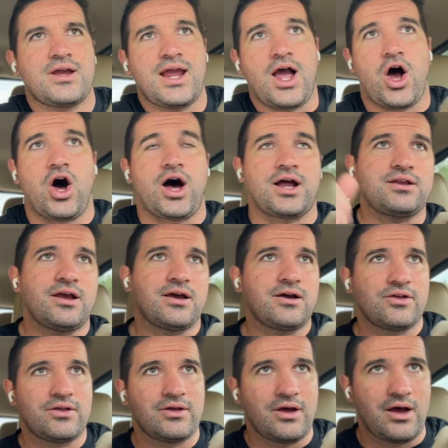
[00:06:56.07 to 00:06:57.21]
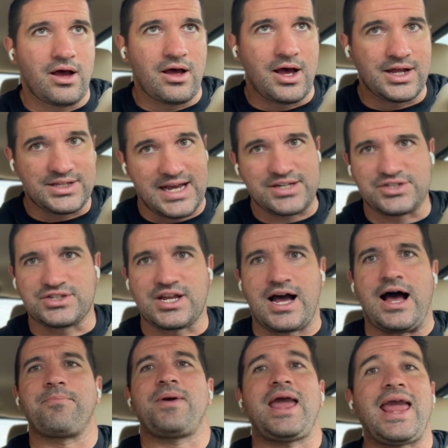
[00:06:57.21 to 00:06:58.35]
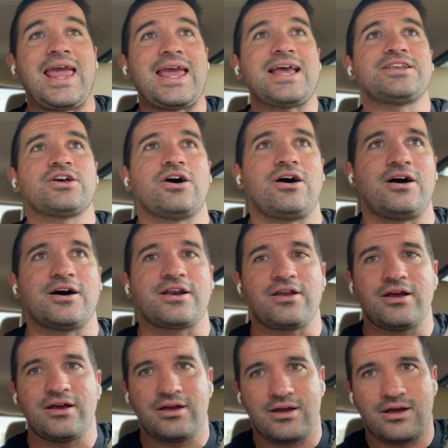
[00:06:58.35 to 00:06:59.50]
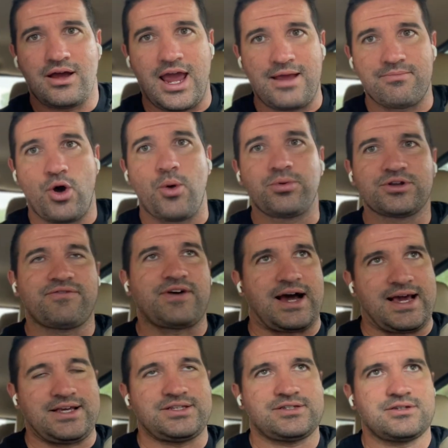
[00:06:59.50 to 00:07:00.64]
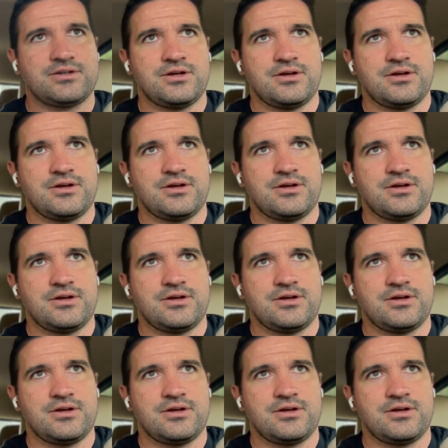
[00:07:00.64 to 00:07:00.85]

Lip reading: on a desktop and on a mobile device,